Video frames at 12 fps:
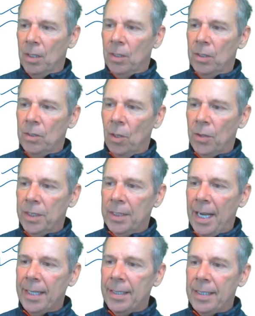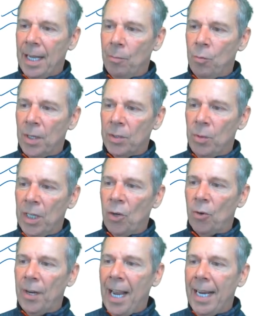So the second step was we
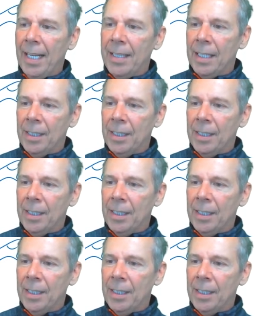created the